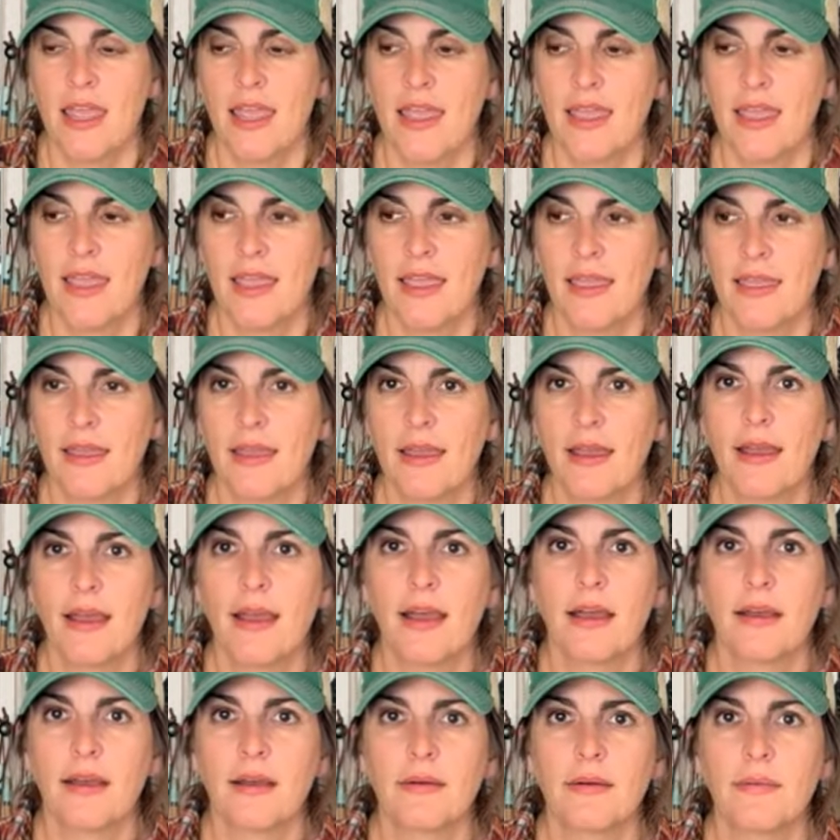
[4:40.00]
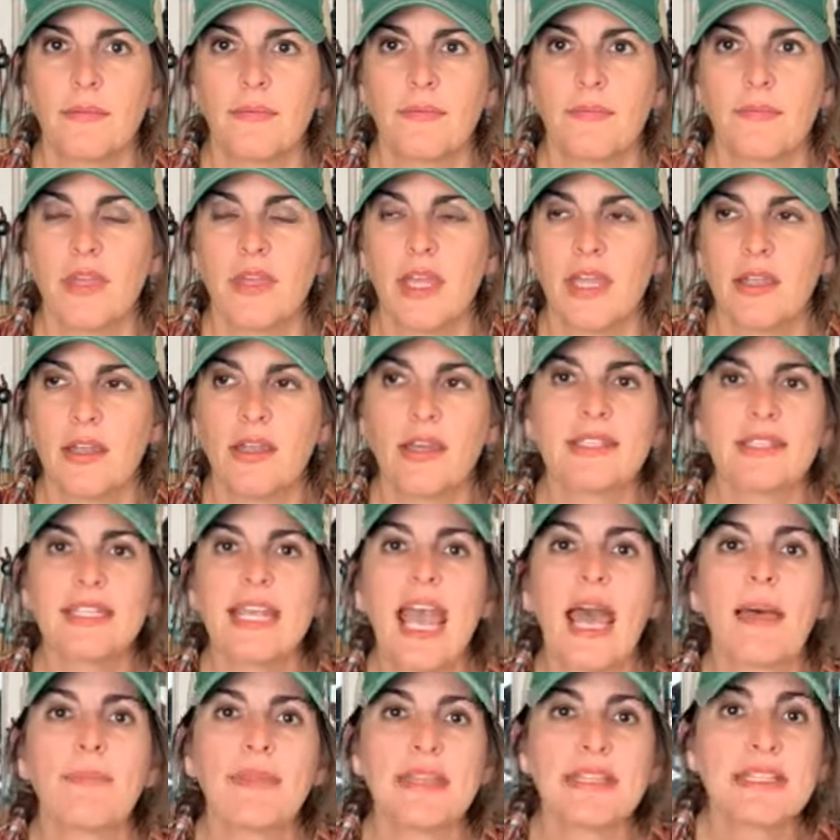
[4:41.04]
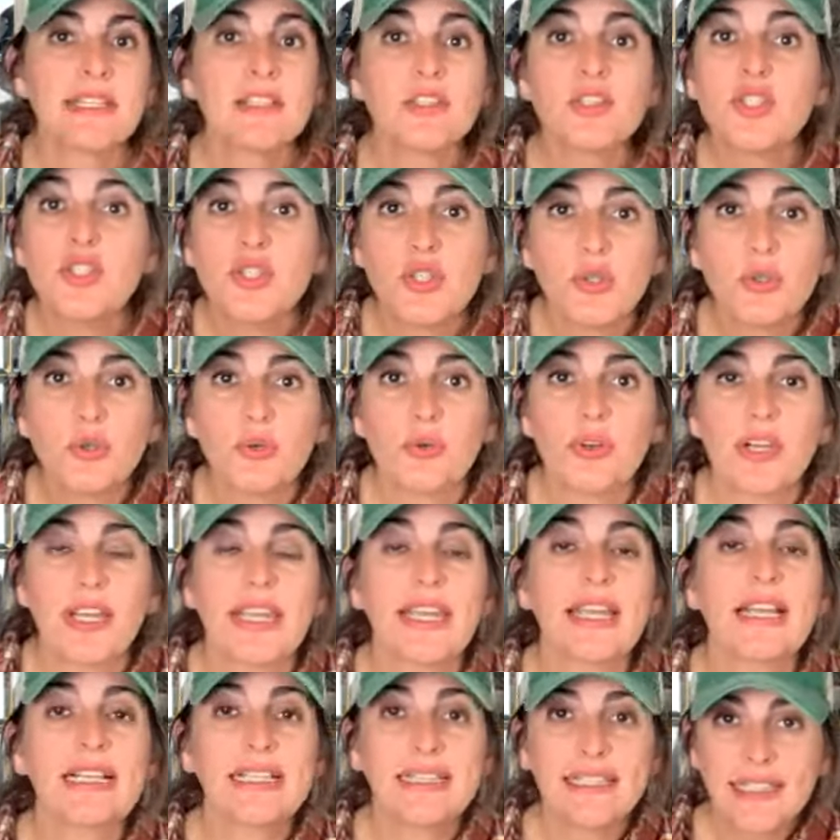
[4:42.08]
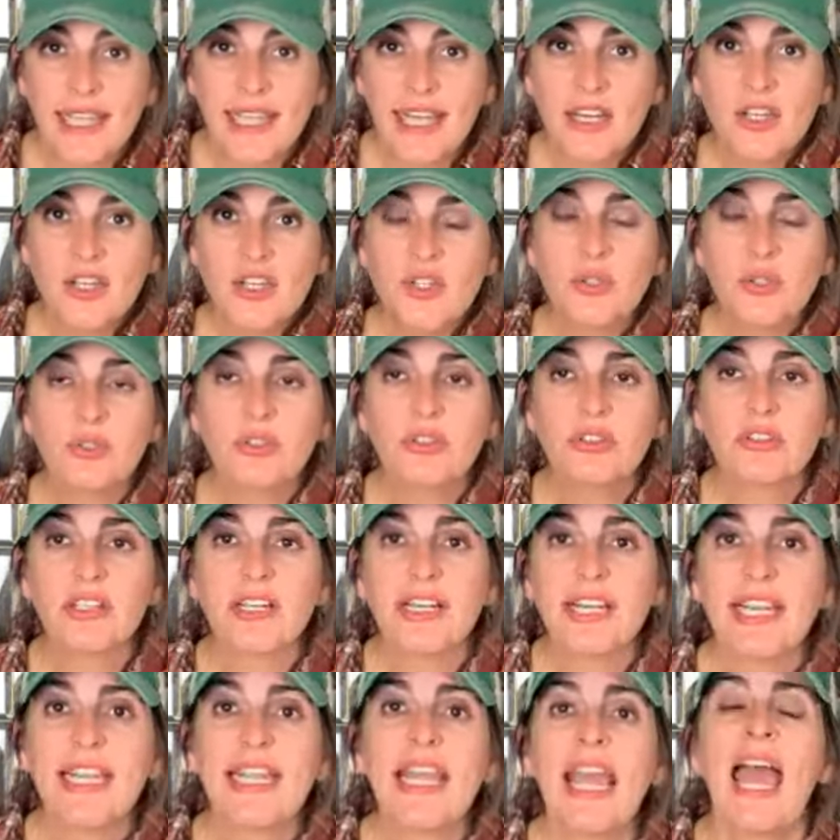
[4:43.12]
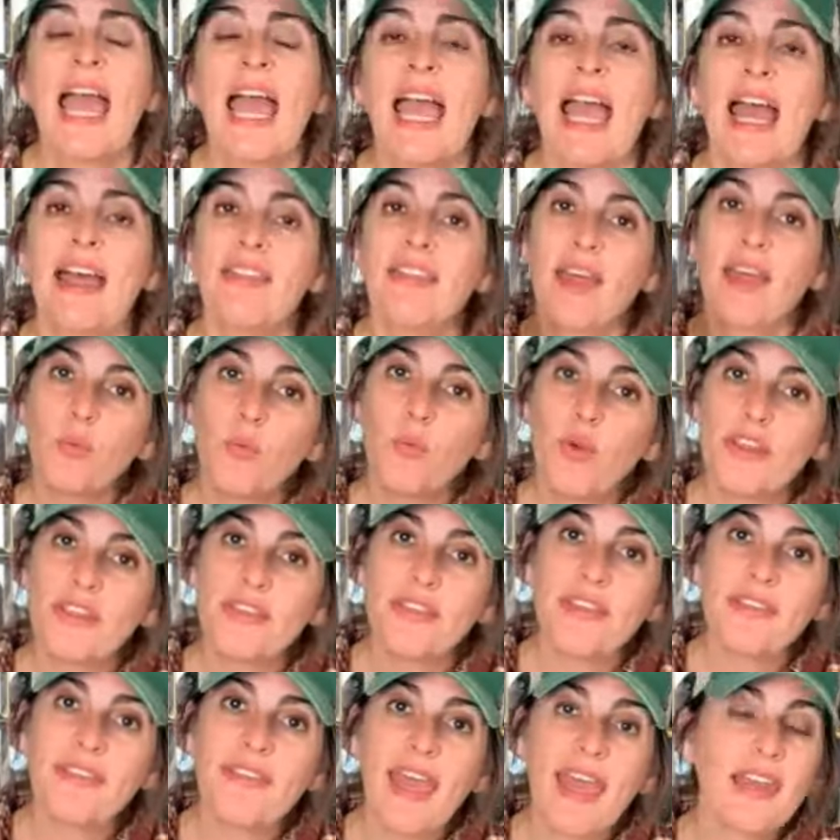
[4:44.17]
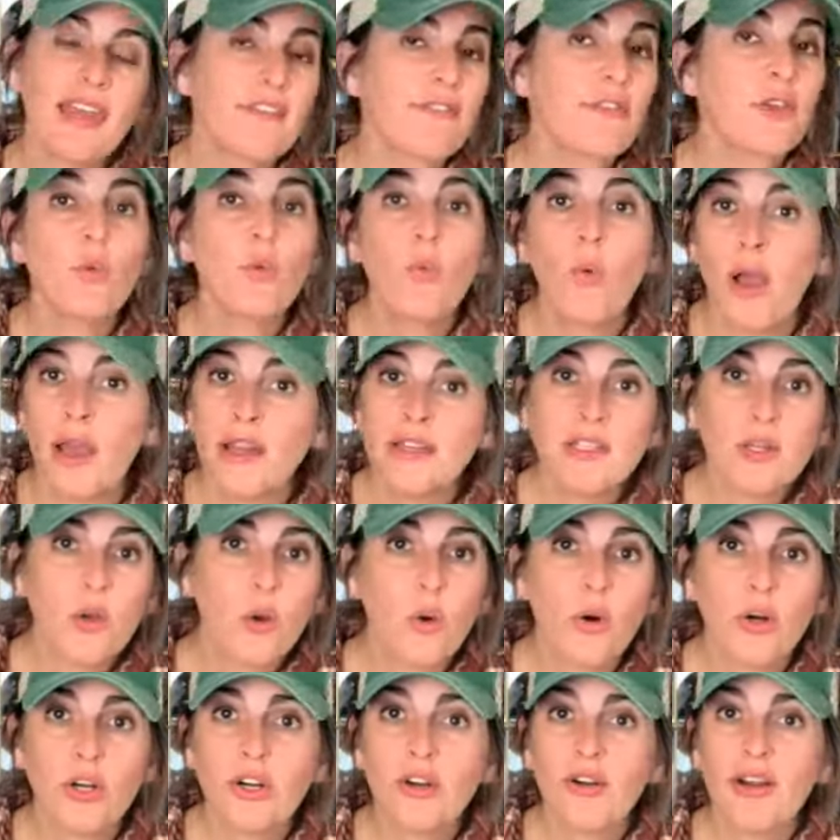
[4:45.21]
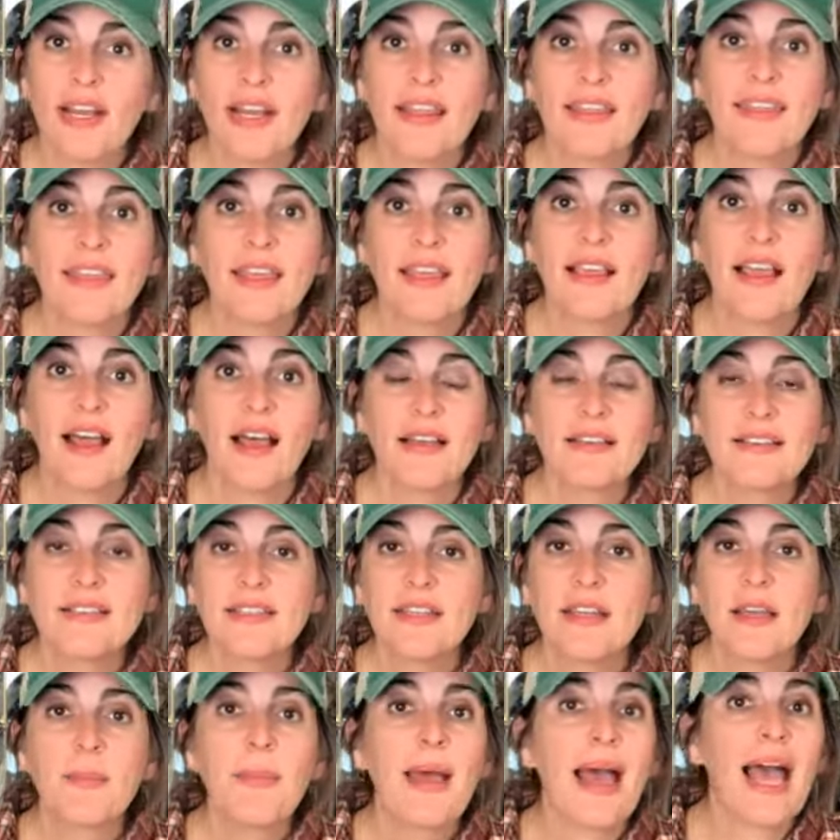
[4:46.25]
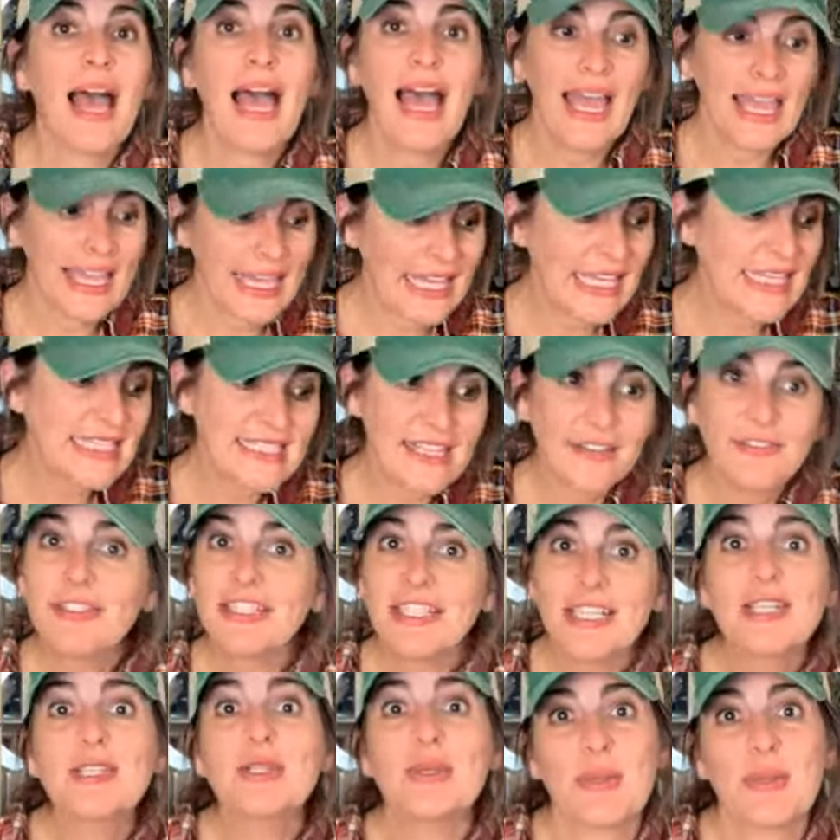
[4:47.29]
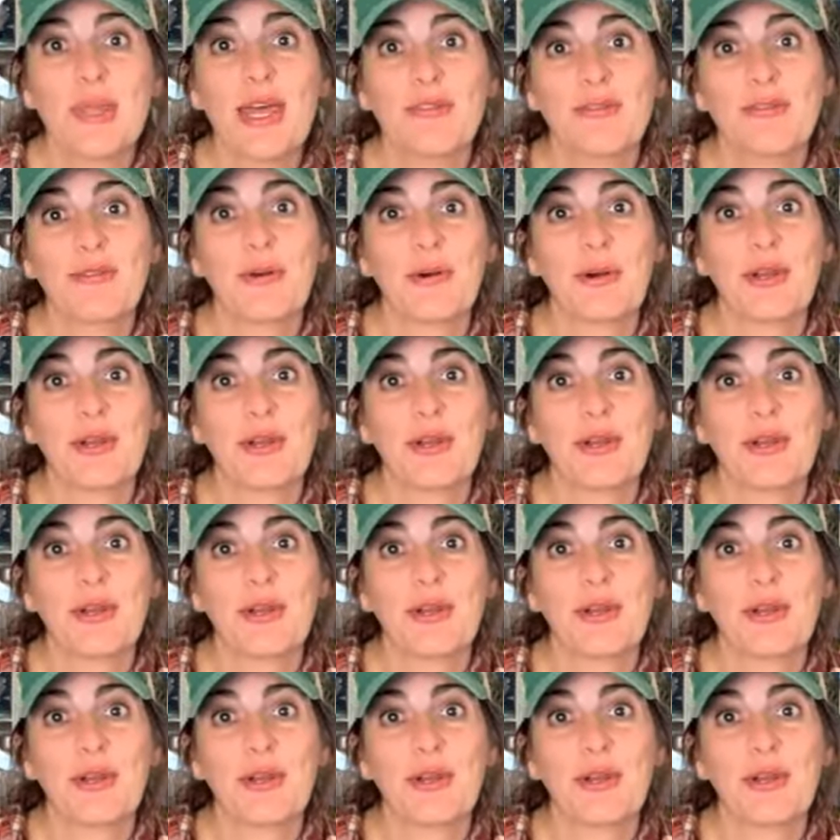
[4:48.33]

a, um, a, tab that says jewelry. Click on jewelry, and then within that, if you want to order anything custom, I can definitely do that.